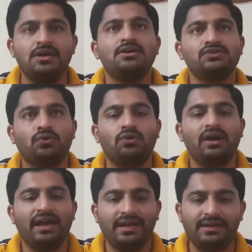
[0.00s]
So,
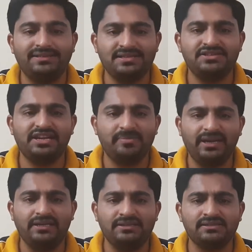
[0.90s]
it essentially
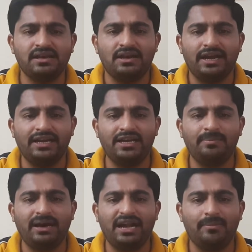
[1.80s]
means Indian
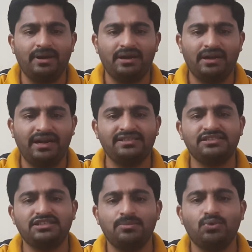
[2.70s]
Parliament
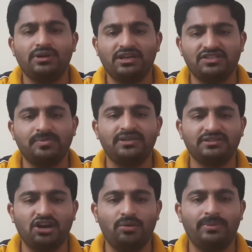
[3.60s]
needs Jammu and Kashmir's
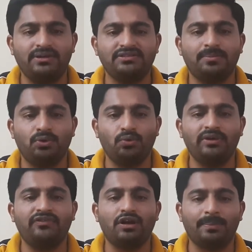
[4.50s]
government's approval
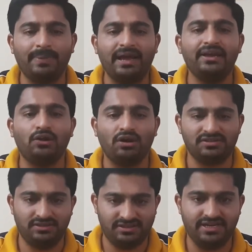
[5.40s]
for applying laws
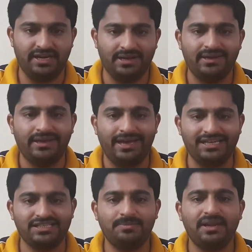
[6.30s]
in the state,
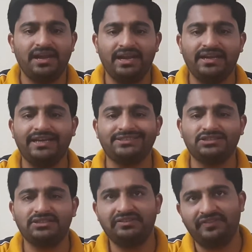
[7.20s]
except in cases
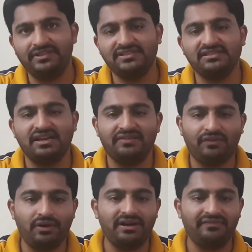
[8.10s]
of defence,
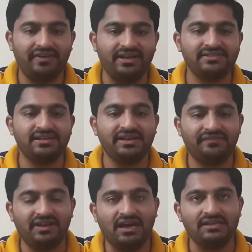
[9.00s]
foreign affairs,
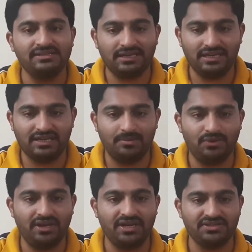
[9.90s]
finance and
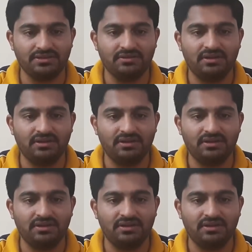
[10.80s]
communication.